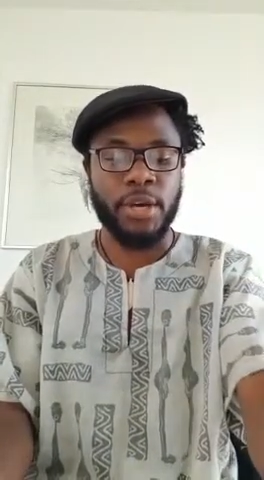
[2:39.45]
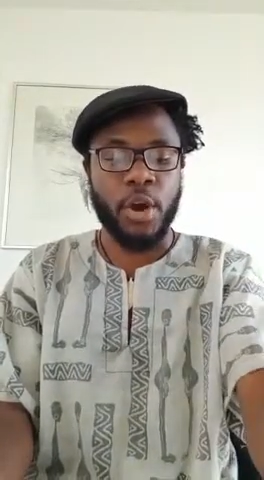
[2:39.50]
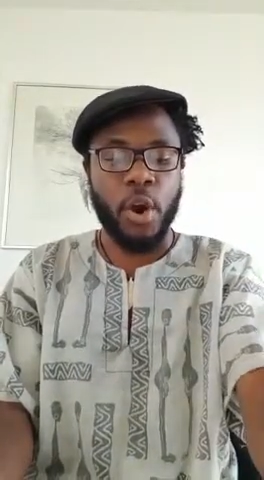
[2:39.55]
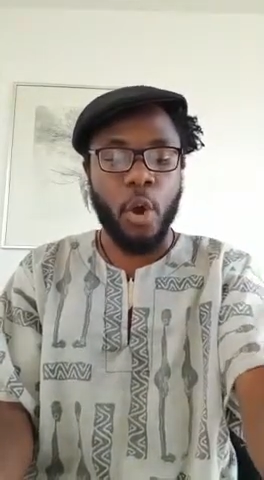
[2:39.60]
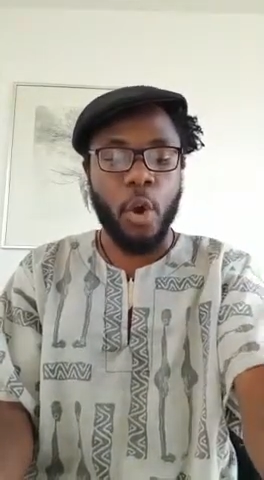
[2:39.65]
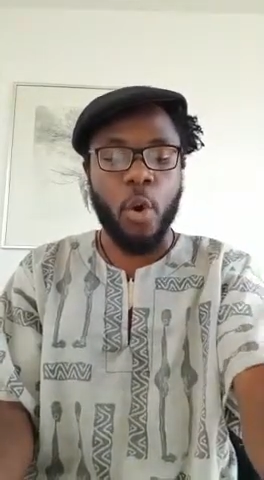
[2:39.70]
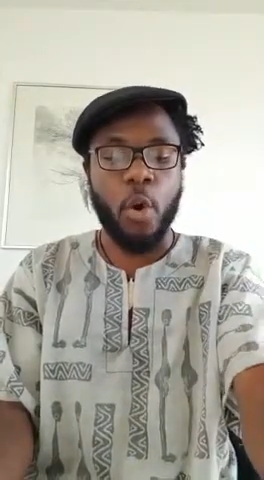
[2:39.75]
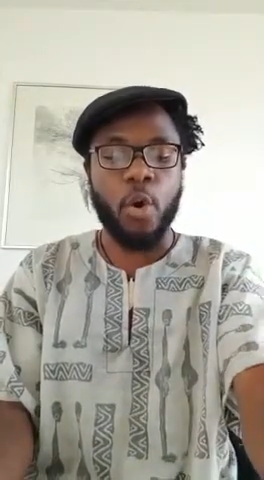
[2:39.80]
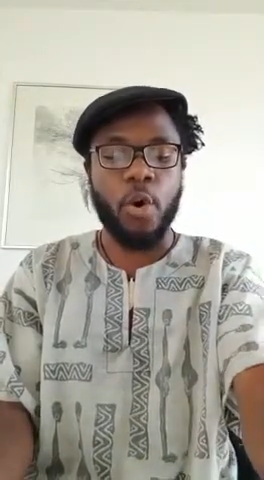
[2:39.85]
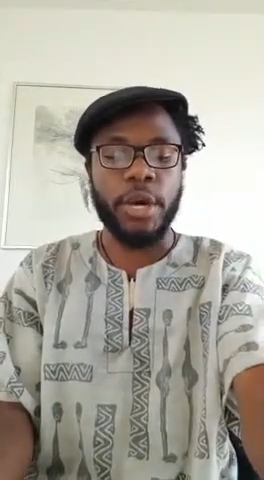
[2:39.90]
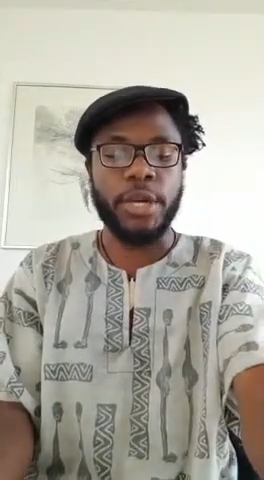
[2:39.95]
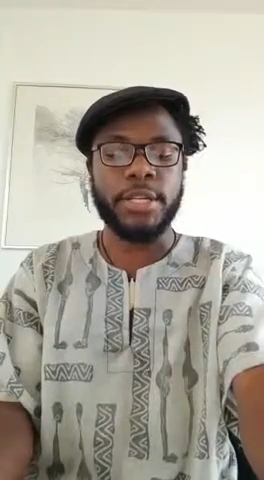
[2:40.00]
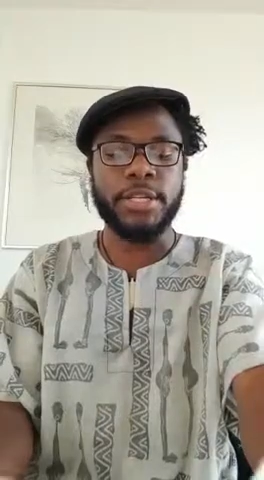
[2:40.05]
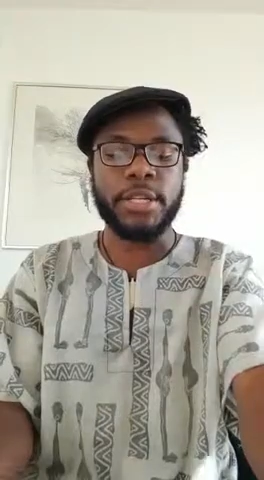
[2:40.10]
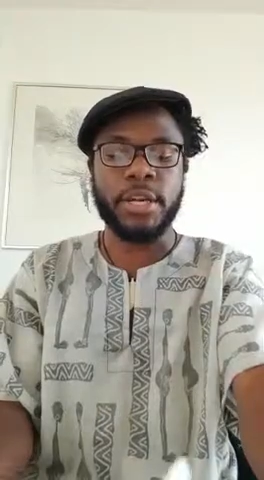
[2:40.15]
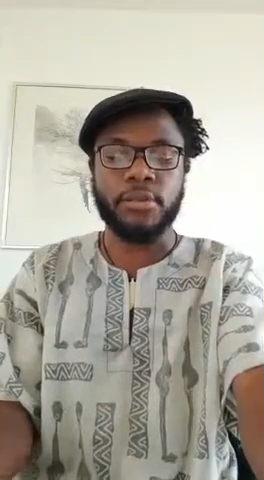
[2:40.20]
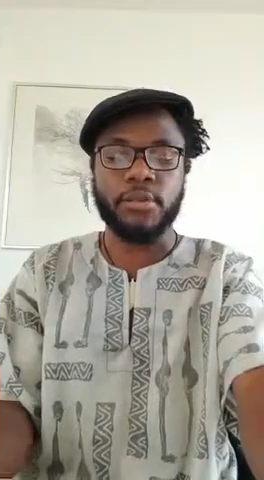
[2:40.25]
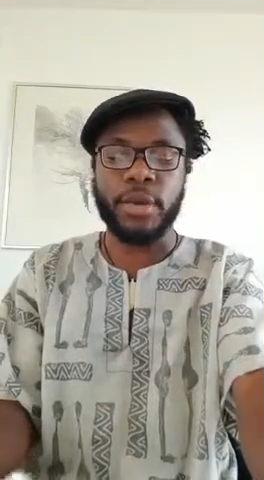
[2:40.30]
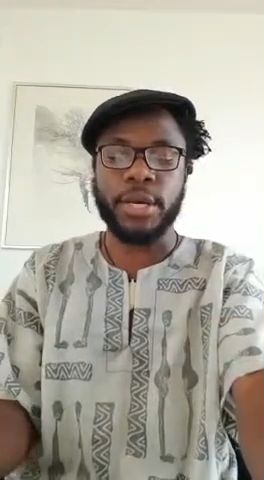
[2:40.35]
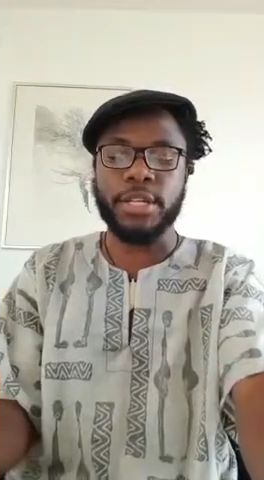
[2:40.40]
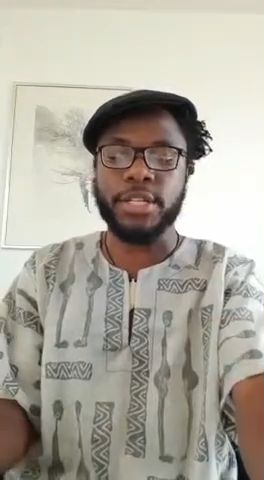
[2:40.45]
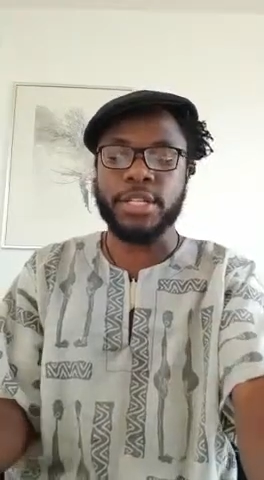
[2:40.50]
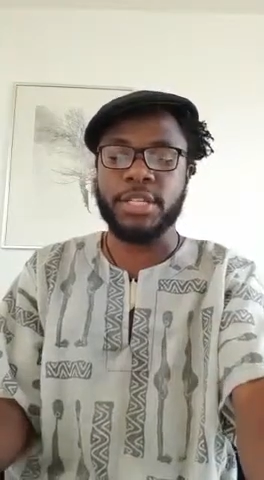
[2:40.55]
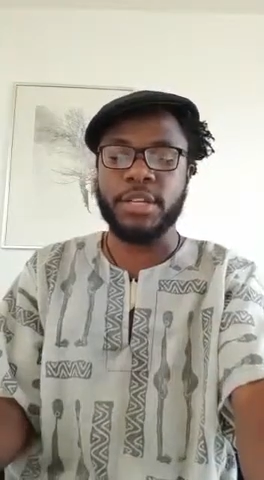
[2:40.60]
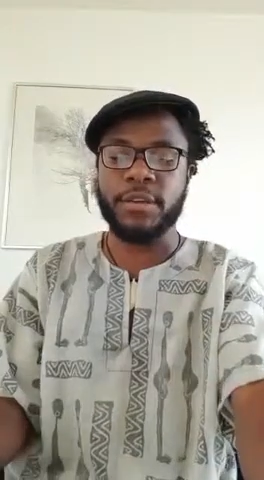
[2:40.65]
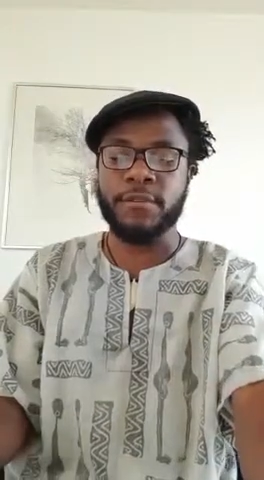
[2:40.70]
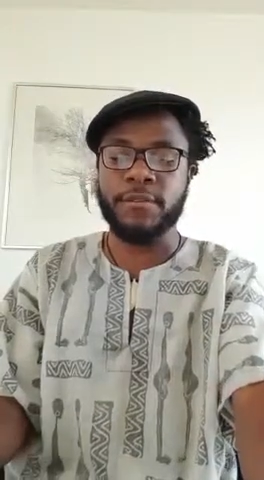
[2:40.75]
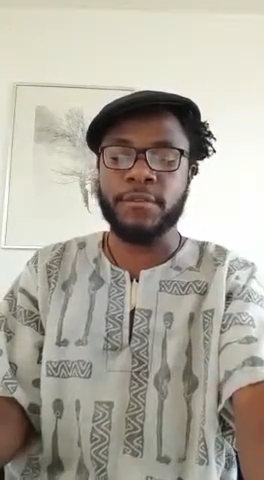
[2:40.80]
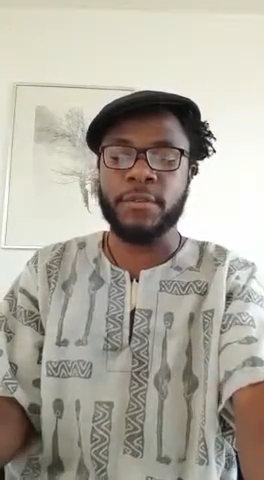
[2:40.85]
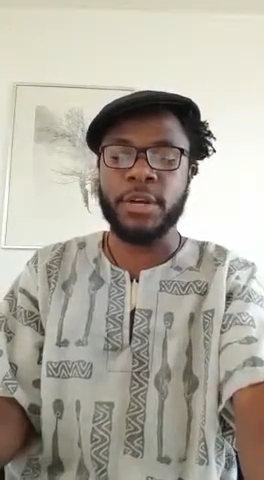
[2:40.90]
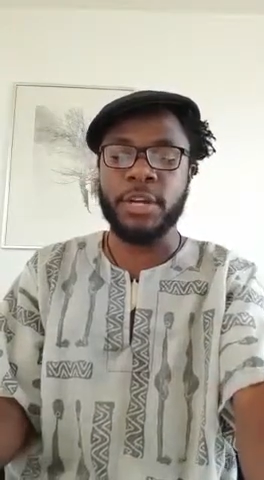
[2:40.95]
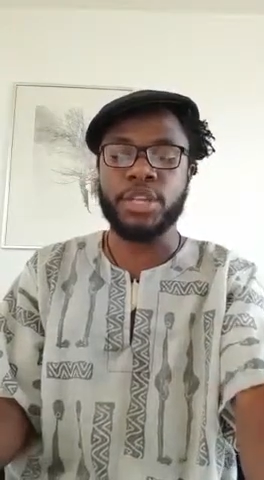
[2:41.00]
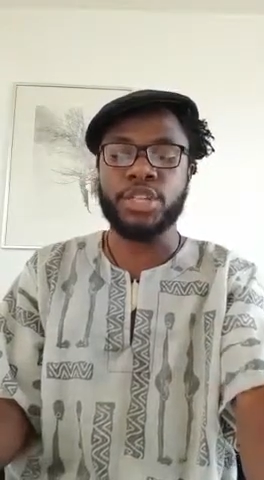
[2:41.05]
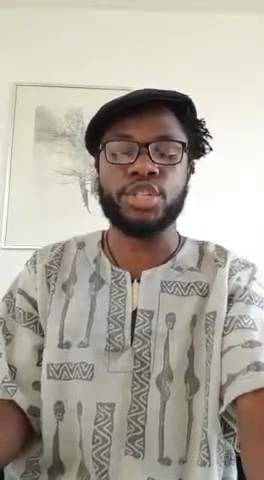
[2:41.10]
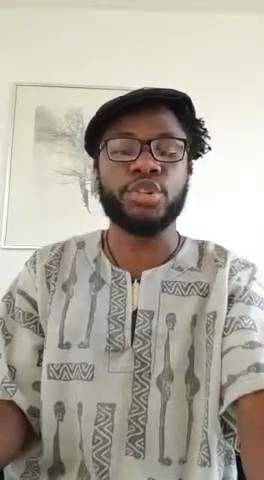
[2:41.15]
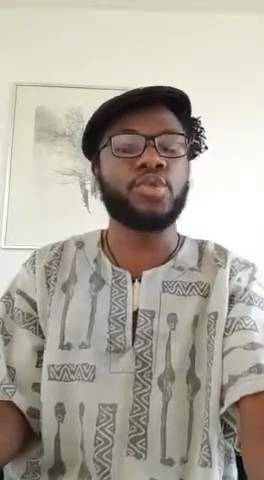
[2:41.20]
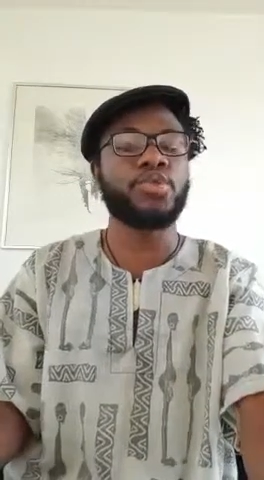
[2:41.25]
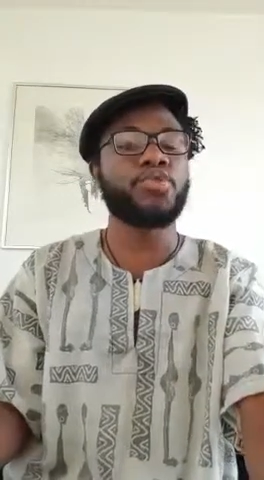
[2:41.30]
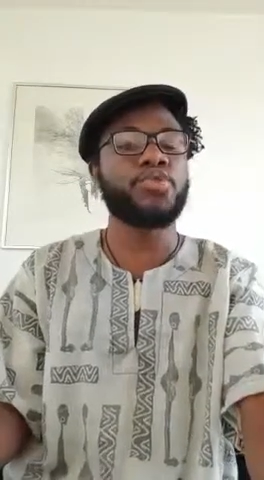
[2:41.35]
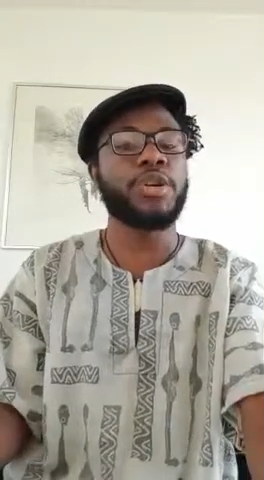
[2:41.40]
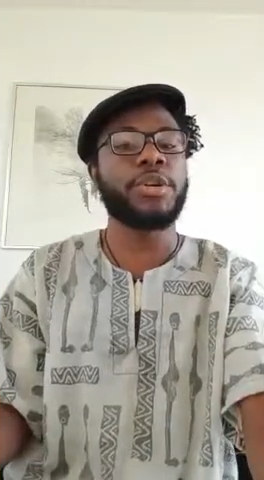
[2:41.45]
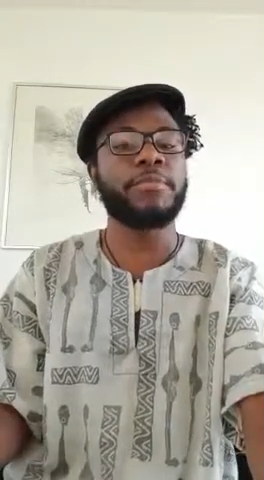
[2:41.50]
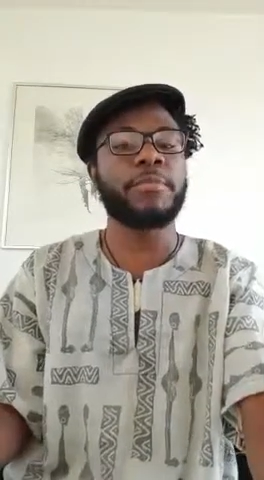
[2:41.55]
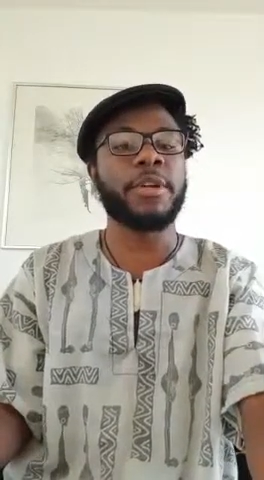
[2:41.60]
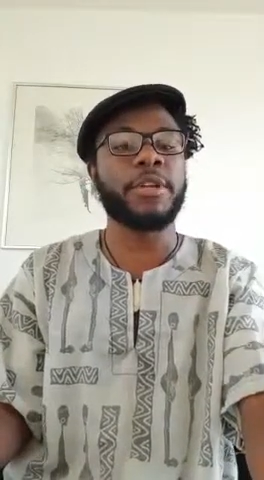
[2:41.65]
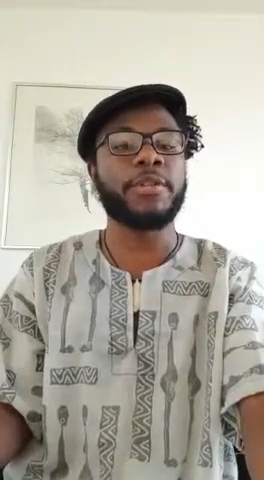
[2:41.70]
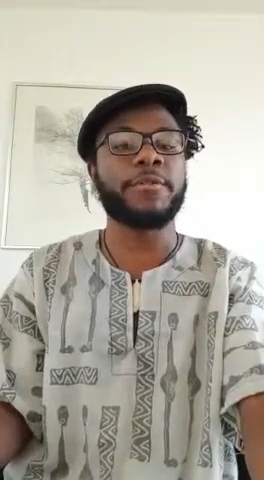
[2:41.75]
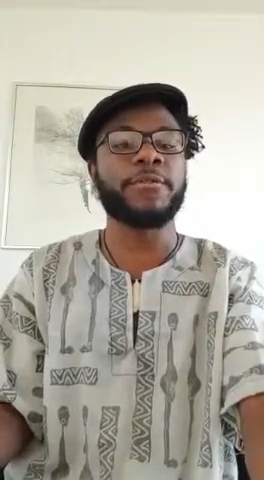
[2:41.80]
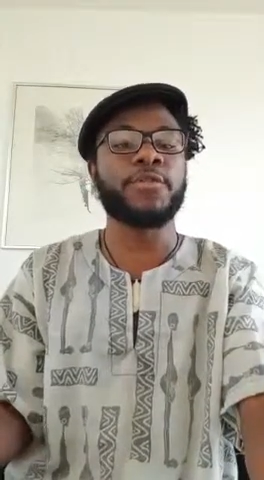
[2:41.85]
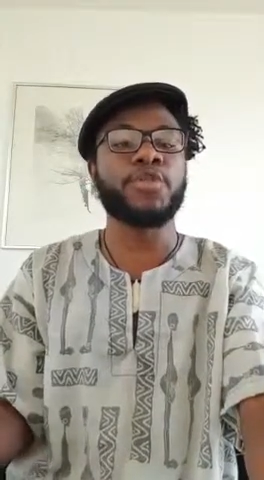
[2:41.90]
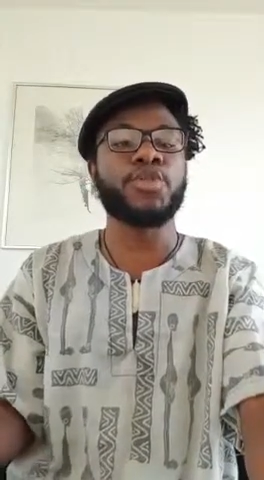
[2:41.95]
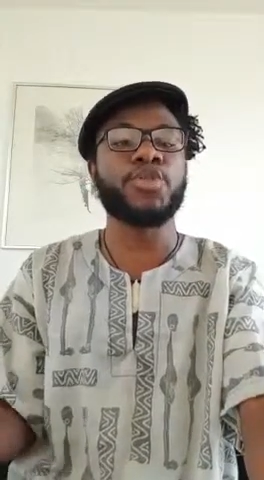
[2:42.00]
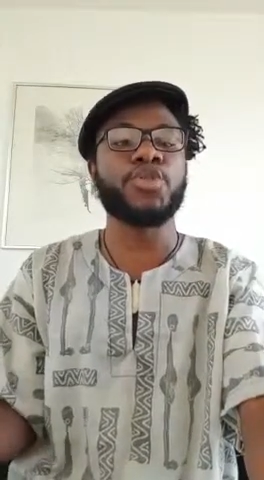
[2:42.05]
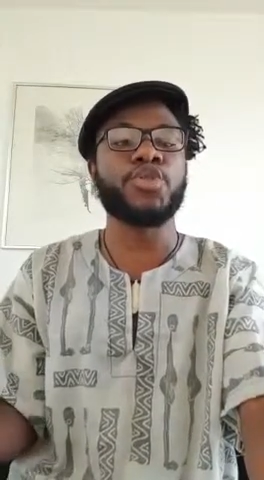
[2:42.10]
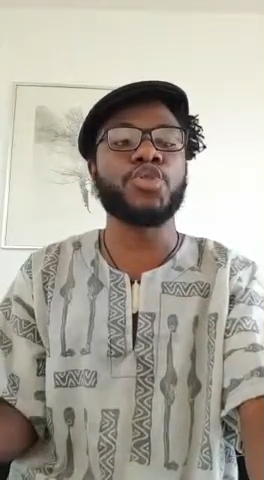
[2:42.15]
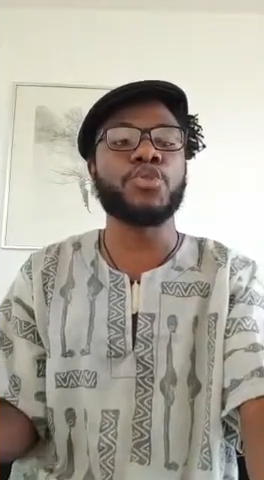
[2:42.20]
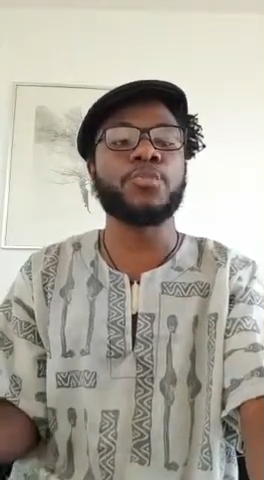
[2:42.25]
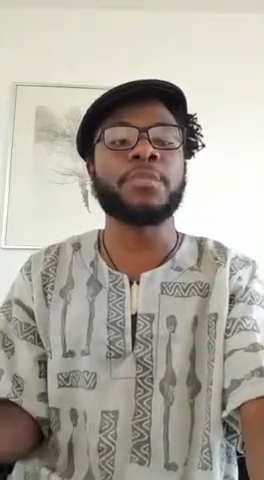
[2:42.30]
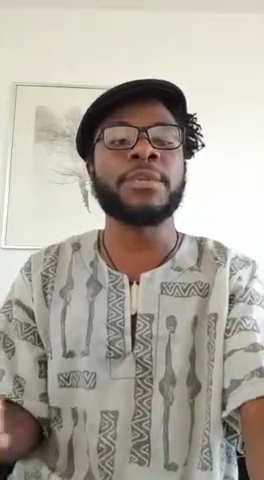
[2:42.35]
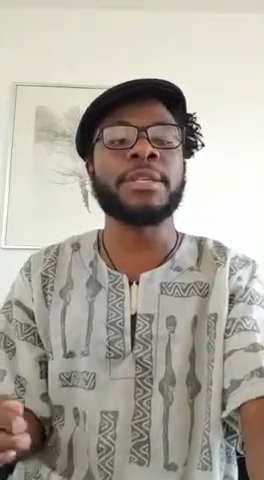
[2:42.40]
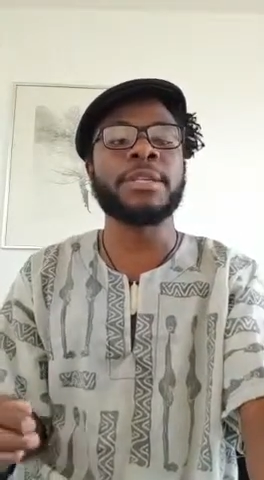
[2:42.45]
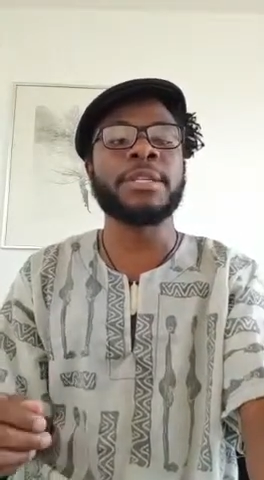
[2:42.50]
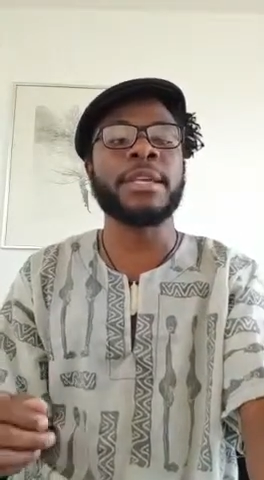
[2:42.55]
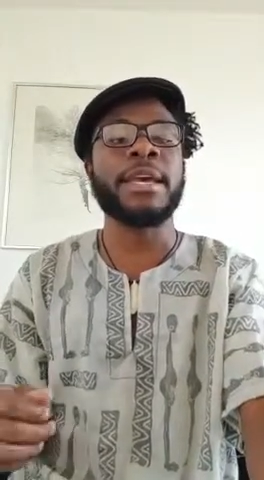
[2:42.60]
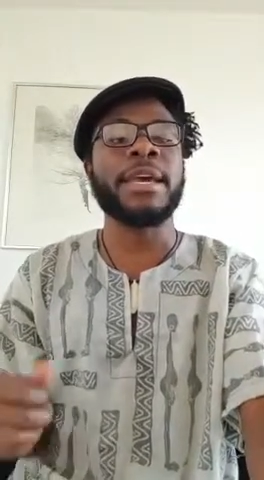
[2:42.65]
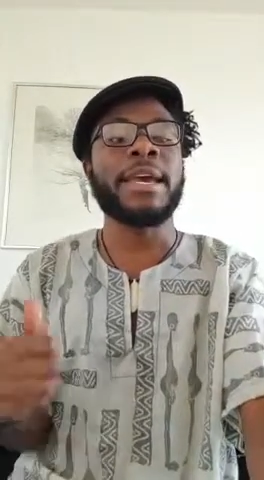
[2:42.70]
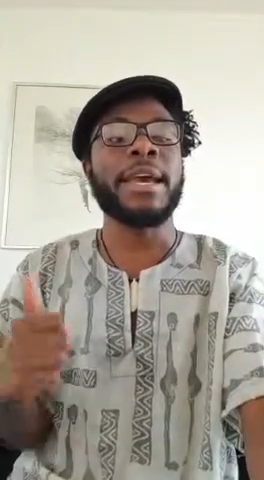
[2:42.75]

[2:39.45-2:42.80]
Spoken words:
or indirect differential treatment of consumers